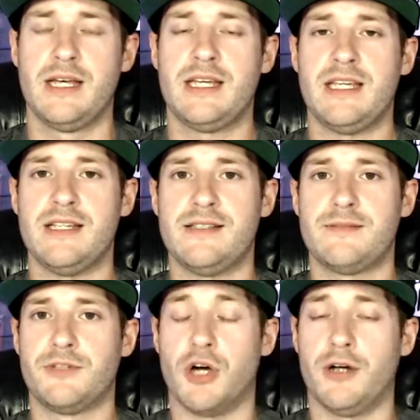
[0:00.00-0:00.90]
He's
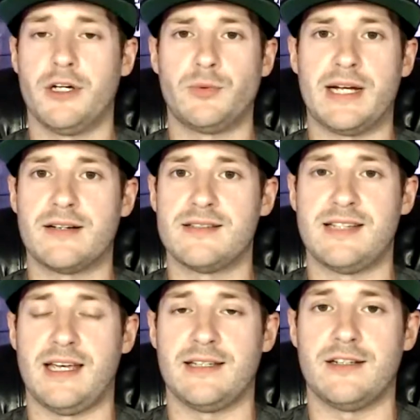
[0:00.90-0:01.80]
gone on record
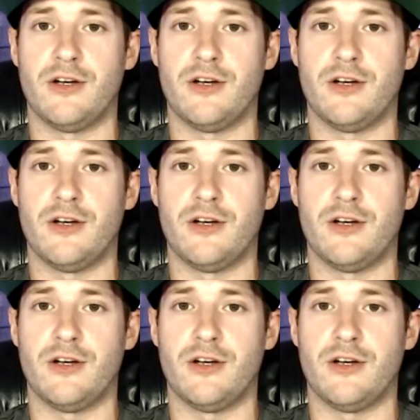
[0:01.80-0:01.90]
saying,